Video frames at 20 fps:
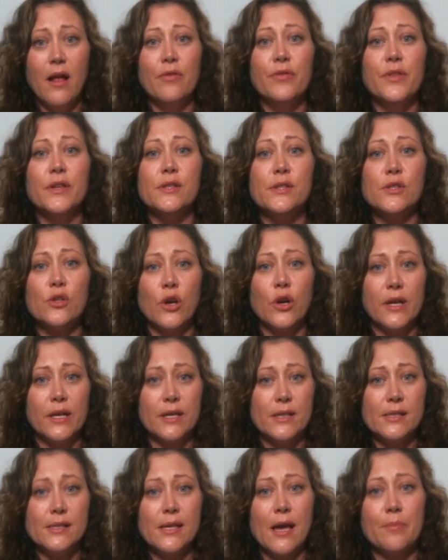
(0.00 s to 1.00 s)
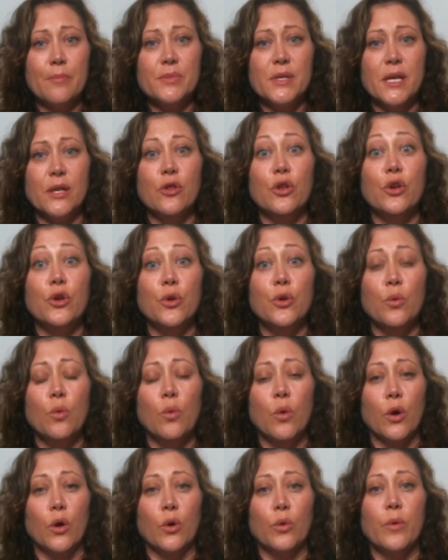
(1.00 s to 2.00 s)
that start accepting the new
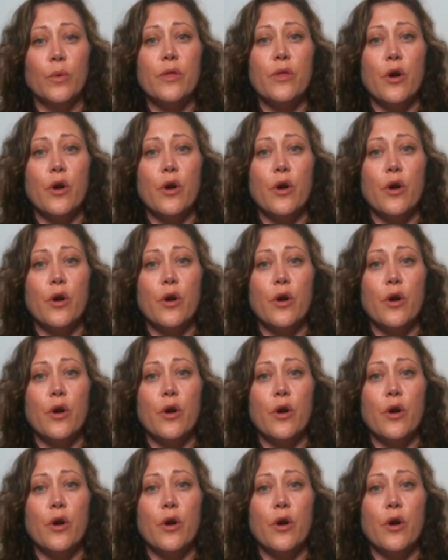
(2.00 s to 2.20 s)
world with